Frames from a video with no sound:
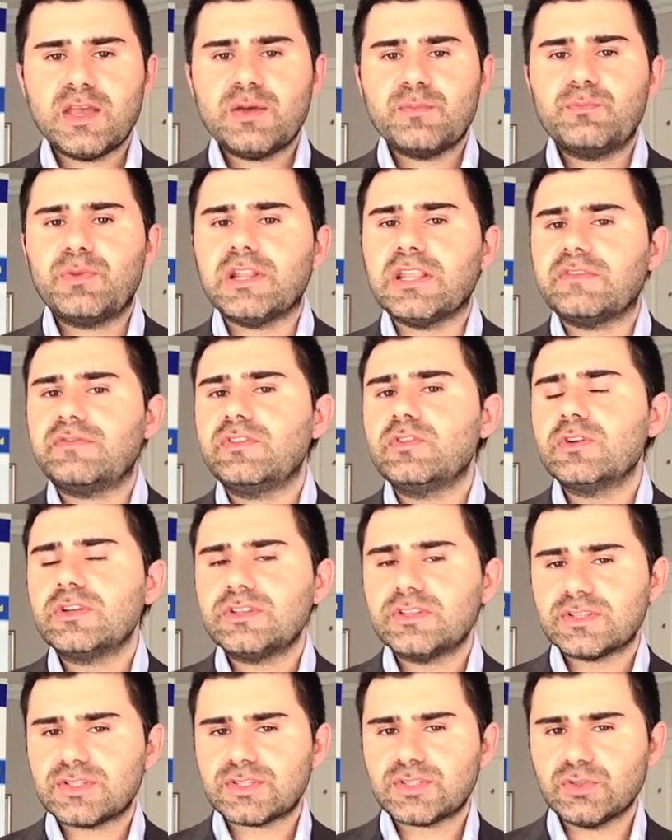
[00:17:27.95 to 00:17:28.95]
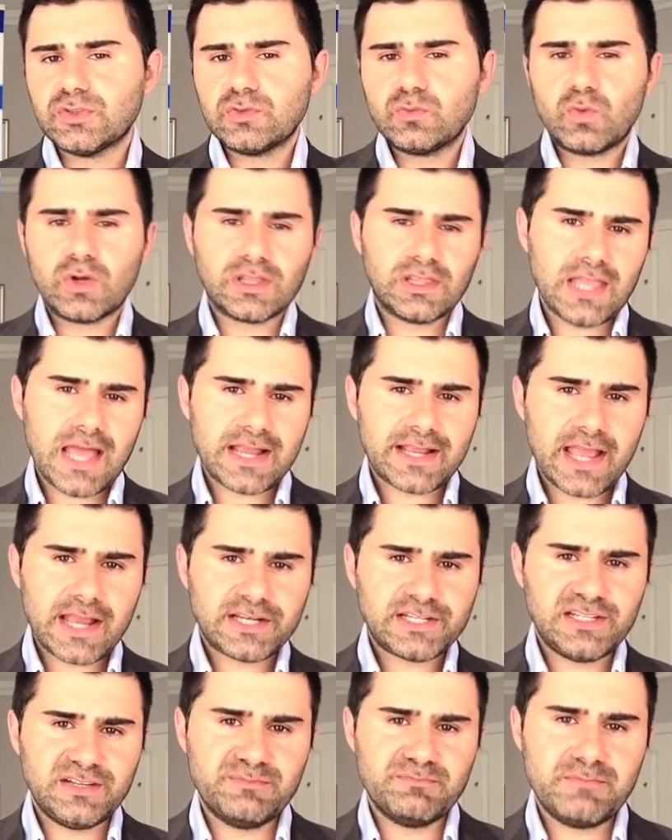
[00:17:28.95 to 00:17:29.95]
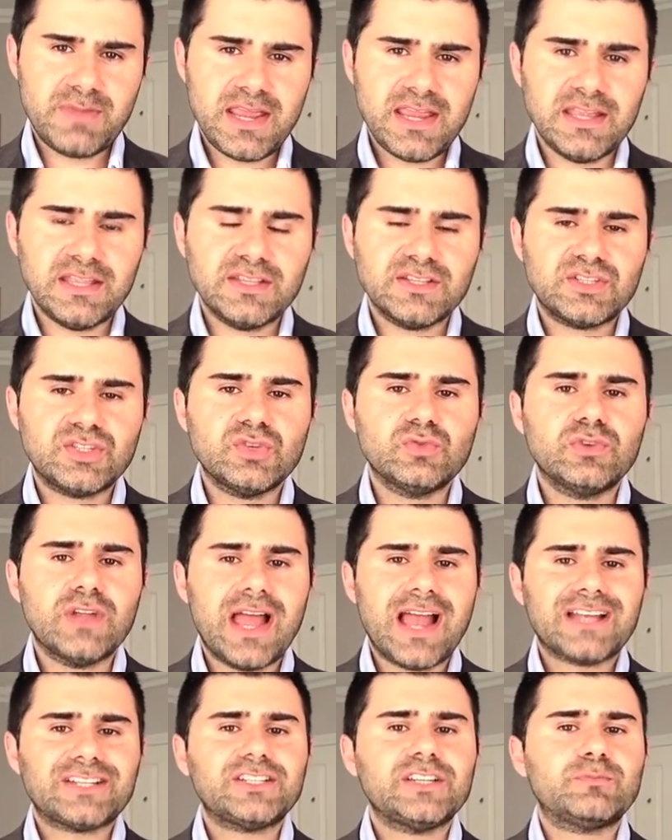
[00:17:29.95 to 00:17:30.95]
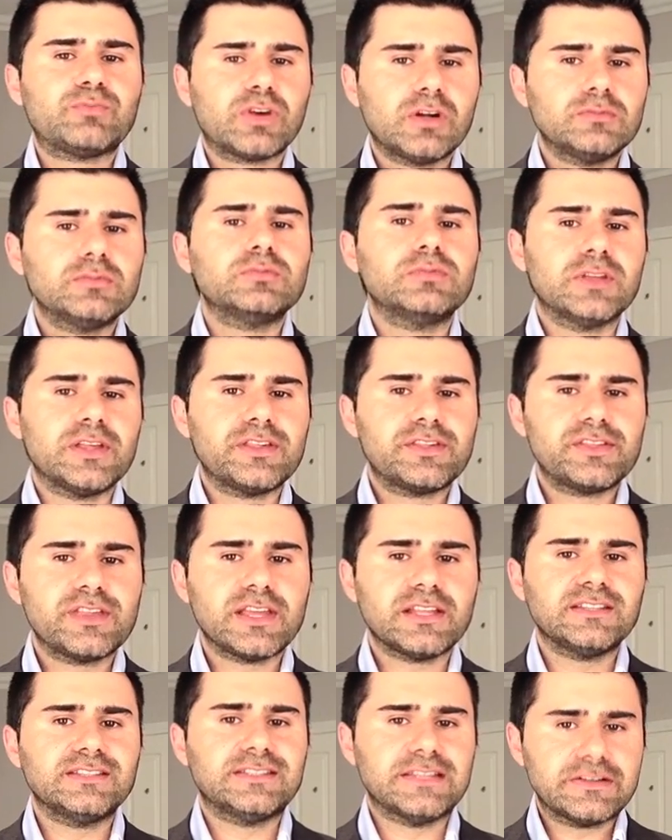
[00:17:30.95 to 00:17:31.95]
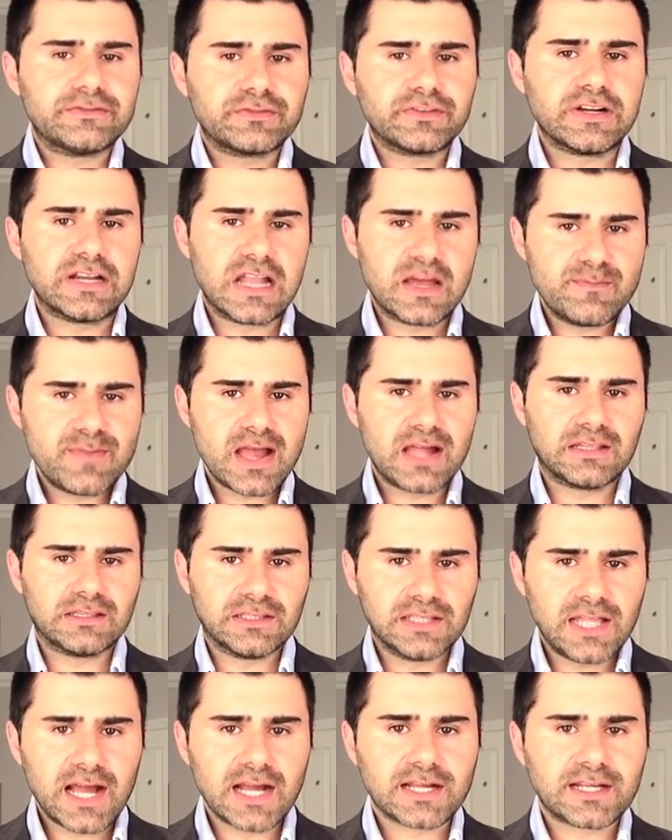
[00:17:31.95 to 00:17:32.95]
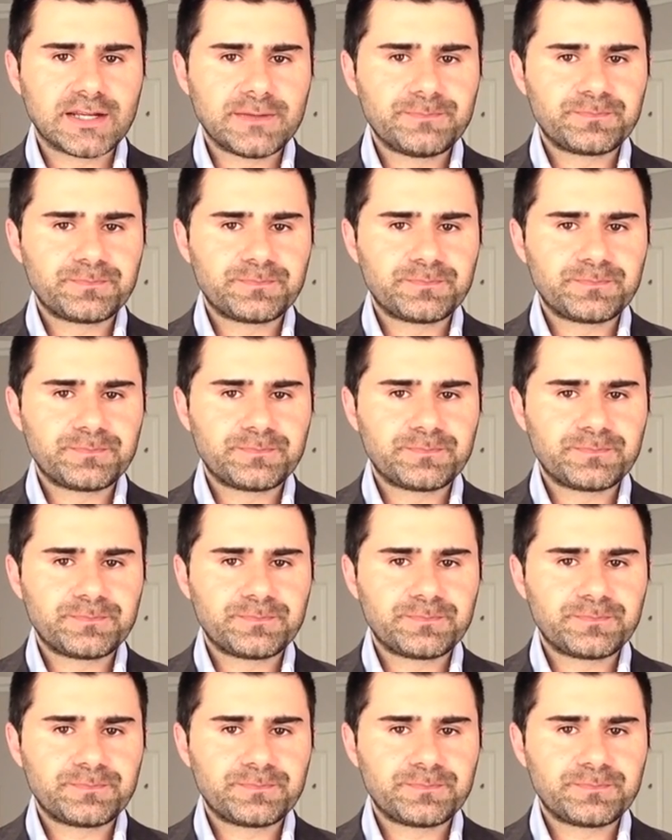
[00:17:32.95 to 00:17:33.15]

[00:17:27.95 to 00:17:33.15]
But if you understood what luck actually means, you would actually probably think different about luck.